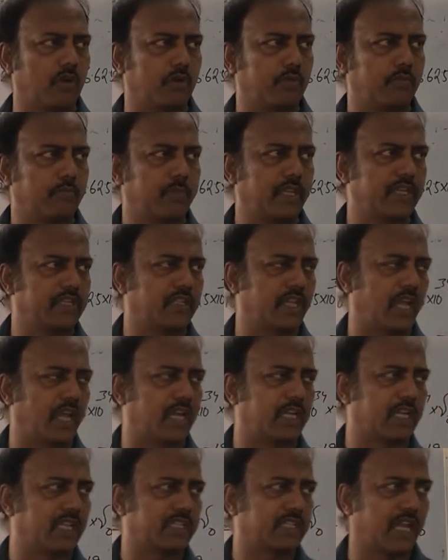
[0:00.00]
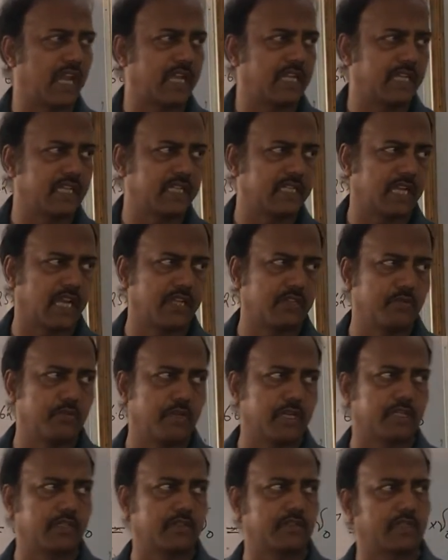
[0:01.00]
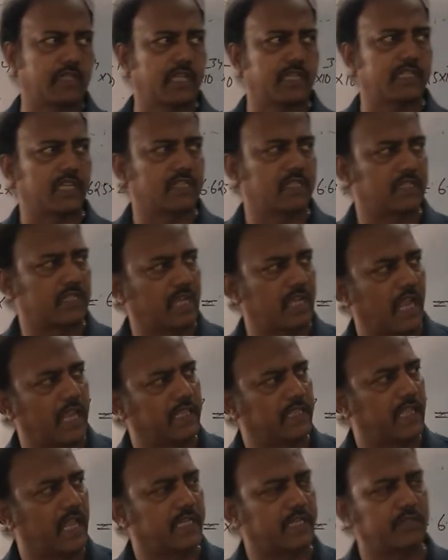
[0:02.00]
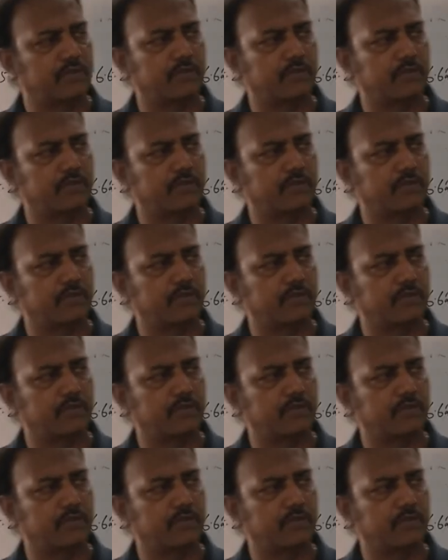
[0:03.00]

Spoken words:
Please understand it and do it. Okay, just like that. You